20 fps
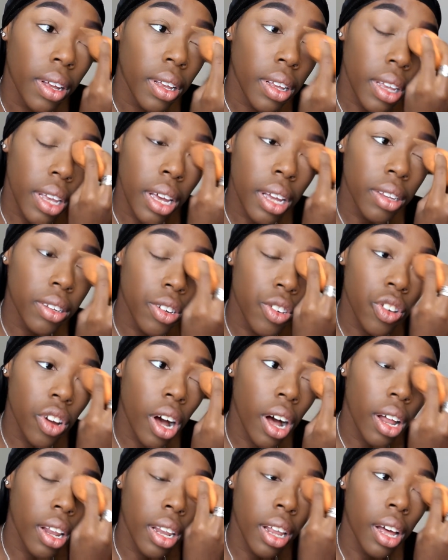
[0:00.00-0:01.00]
King
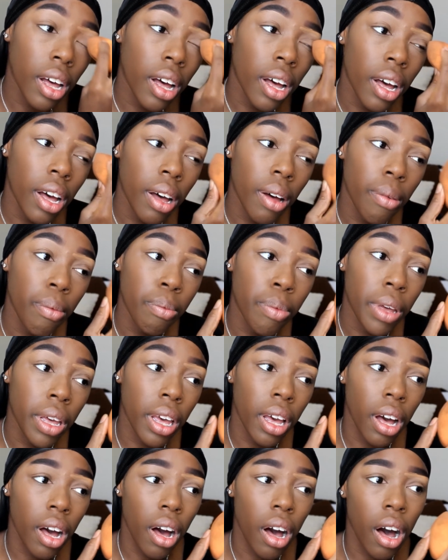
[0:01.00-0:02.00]
T'Challa
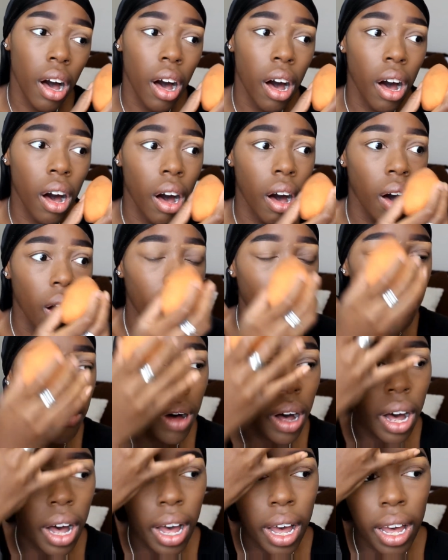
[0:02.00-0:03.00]
being, oh
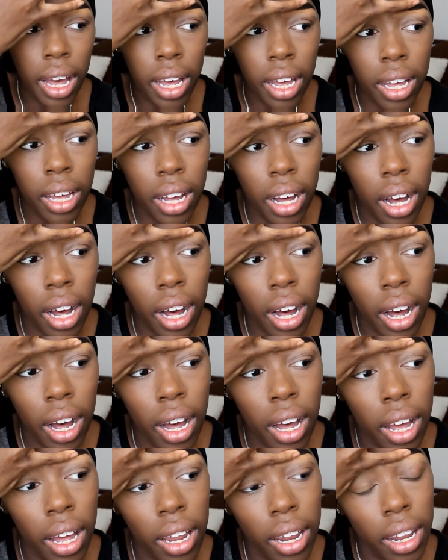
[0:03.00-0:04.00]
my
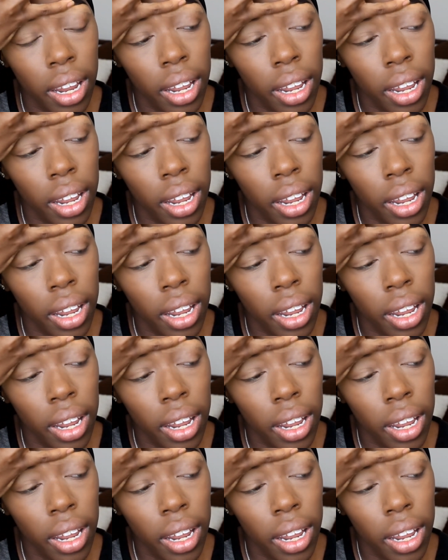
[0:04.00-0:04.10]
god,